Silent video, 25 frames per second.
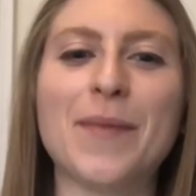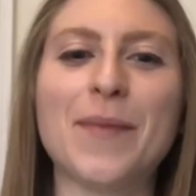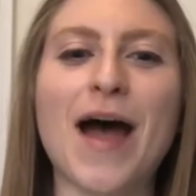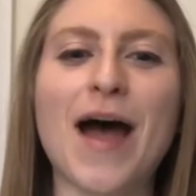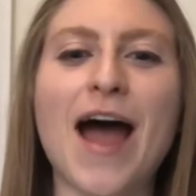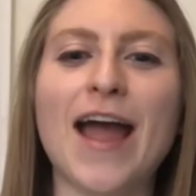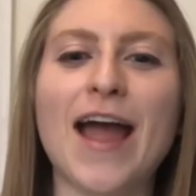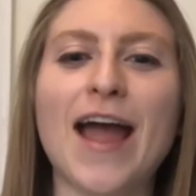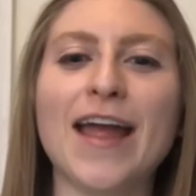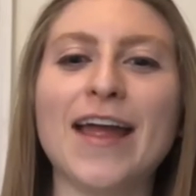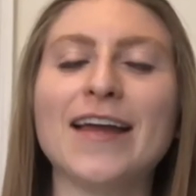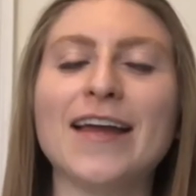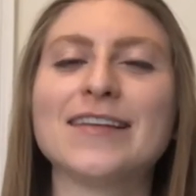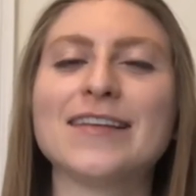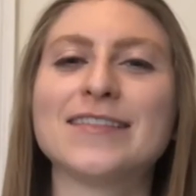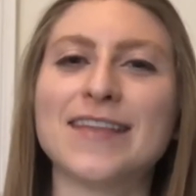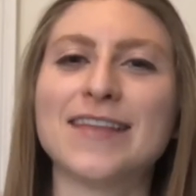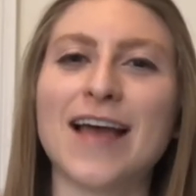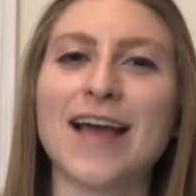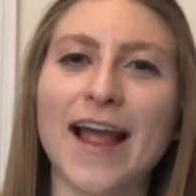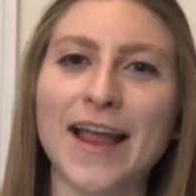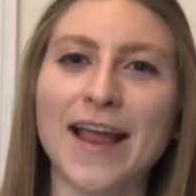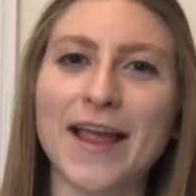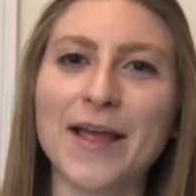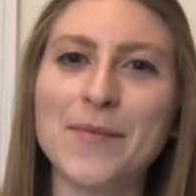by
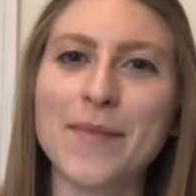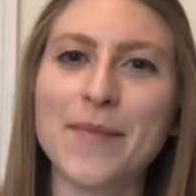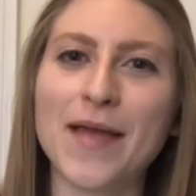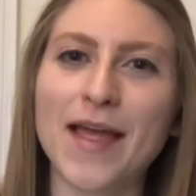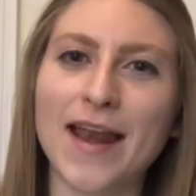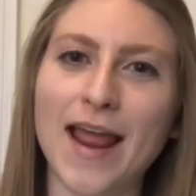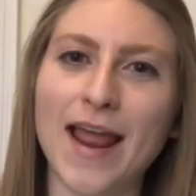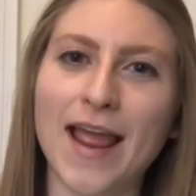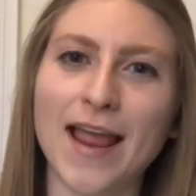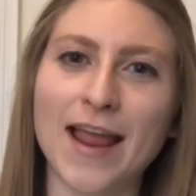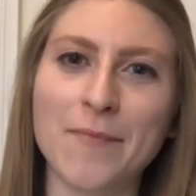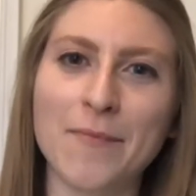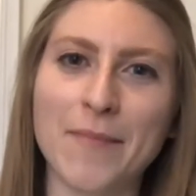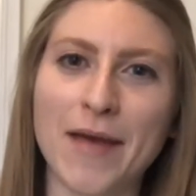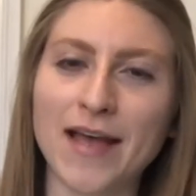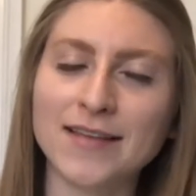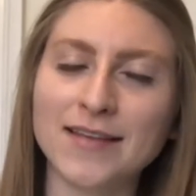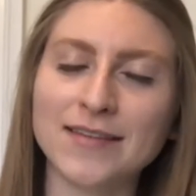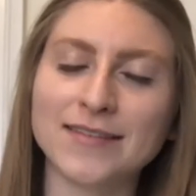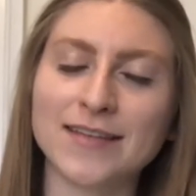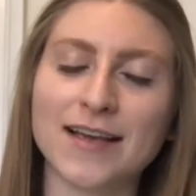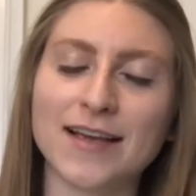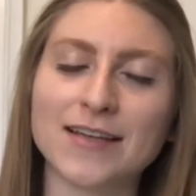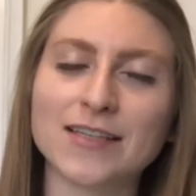SIAM and AMS